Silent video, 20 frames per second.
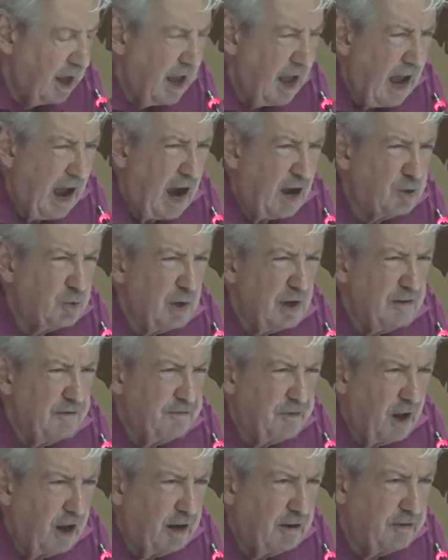How do we
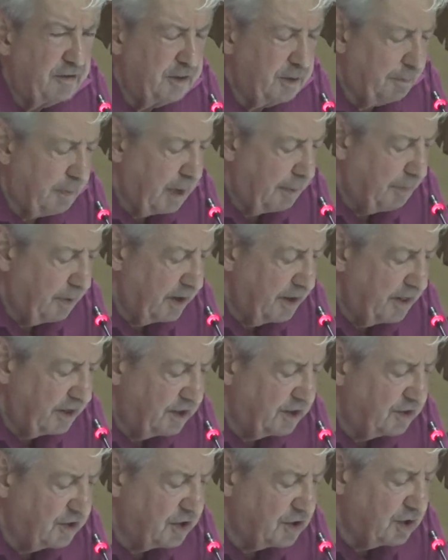involve the people in the
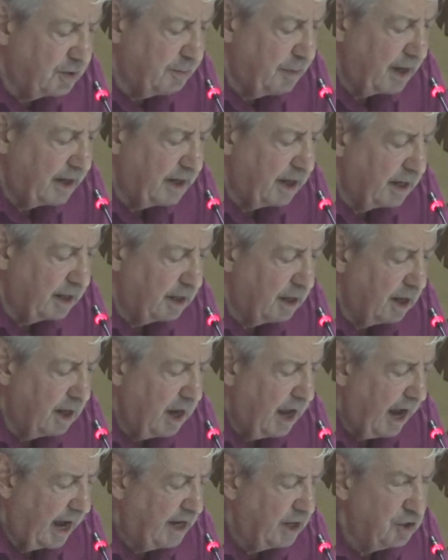decision making
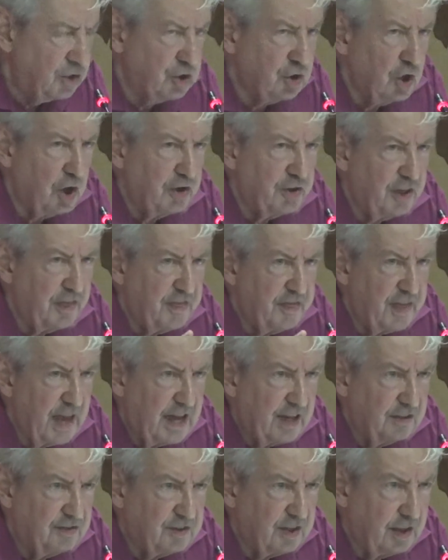and ensure that
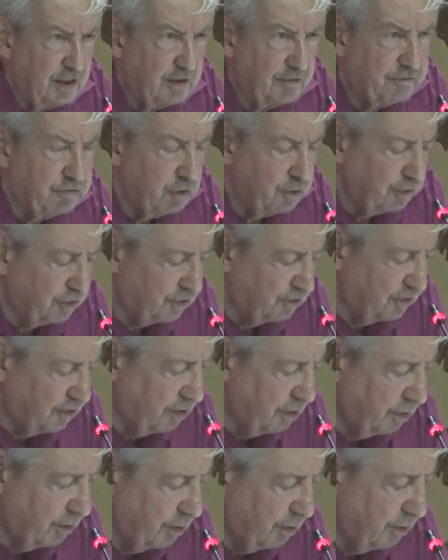they see the fruits?
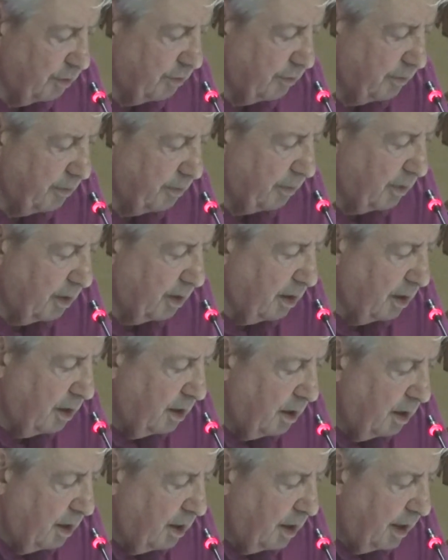
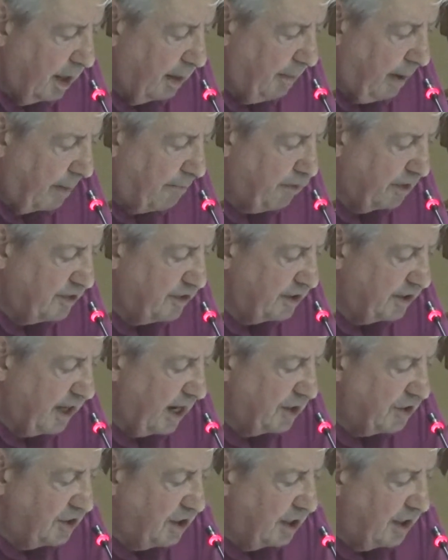In my
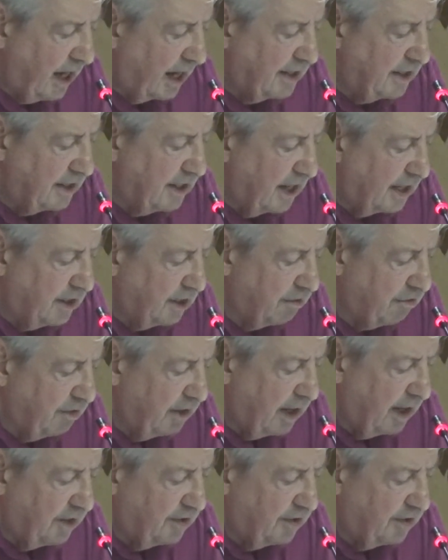presentation in 1993, I